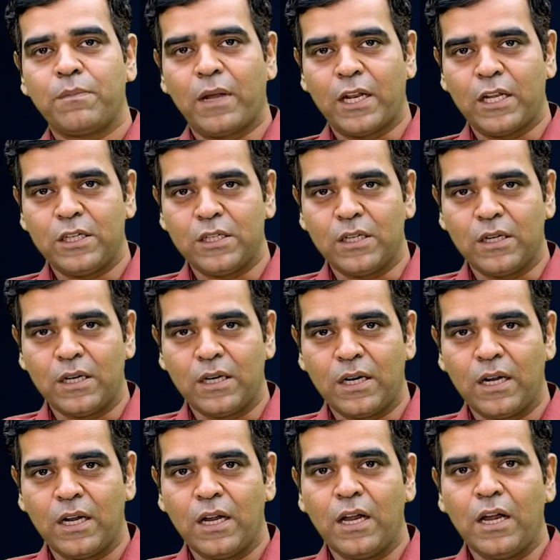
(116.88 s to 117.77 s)
manager.
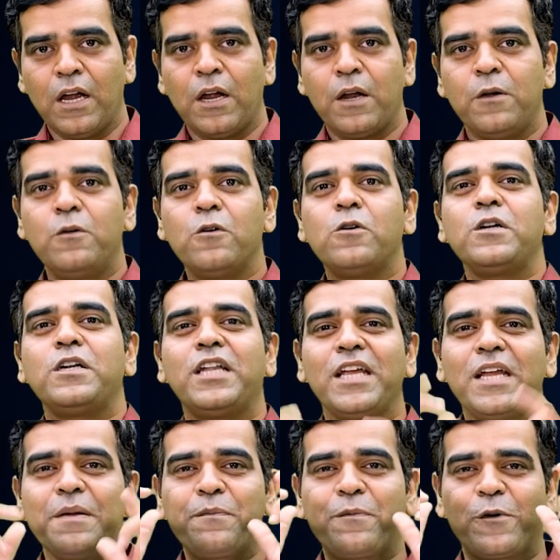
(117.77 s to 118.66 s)
Don't
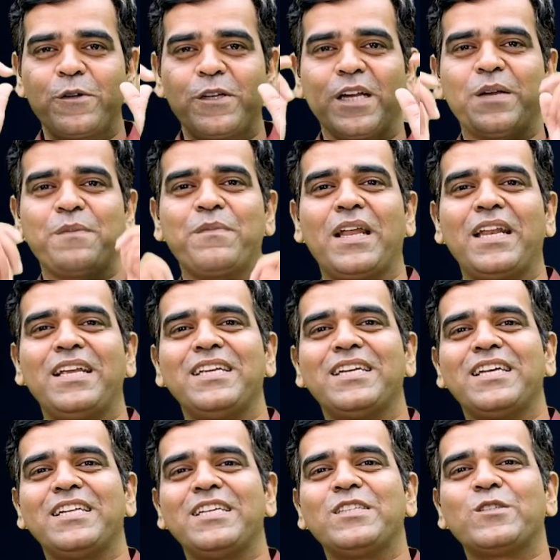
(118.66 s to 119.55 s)
think project
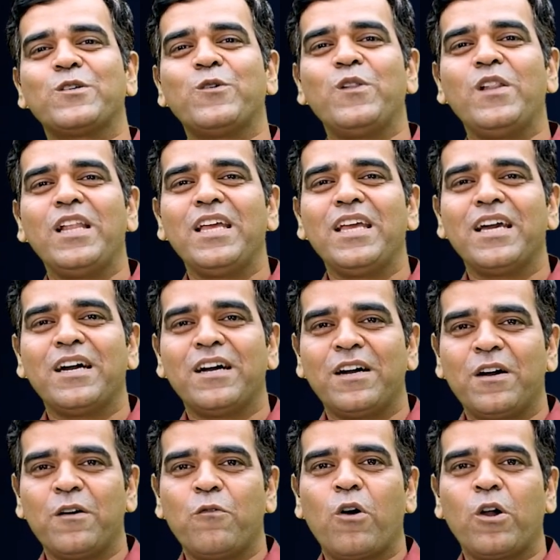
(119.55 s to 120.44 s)
manager is only
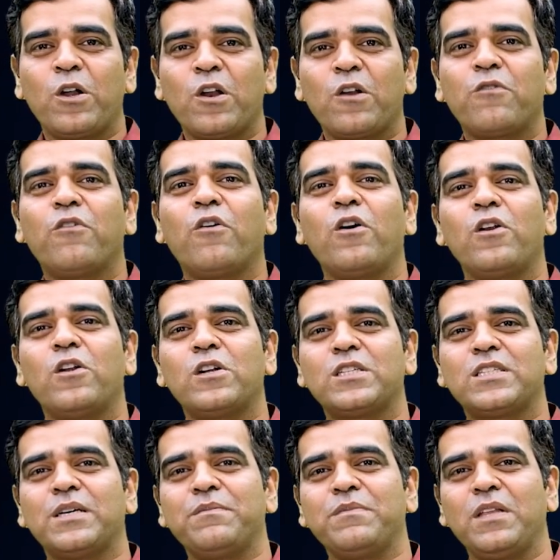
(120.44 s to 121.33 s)
a waterfall or
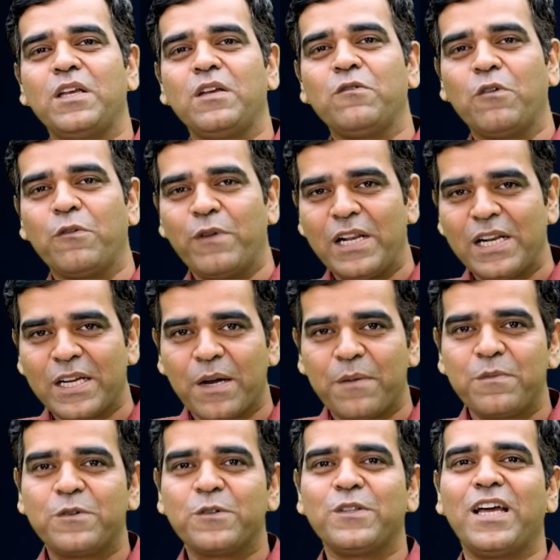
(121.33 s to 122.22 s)
something. We will
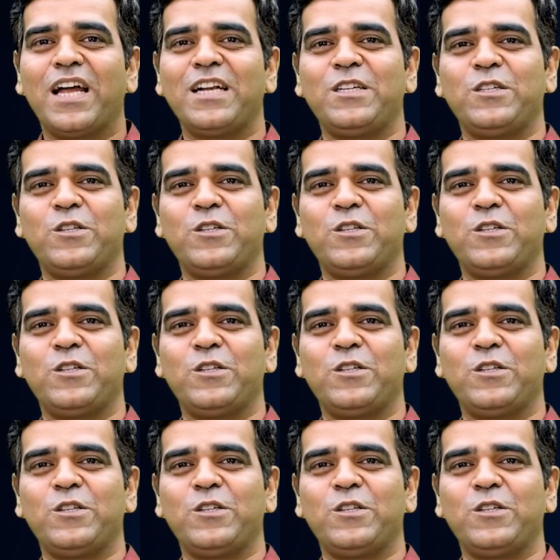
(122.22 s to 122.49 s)
come to that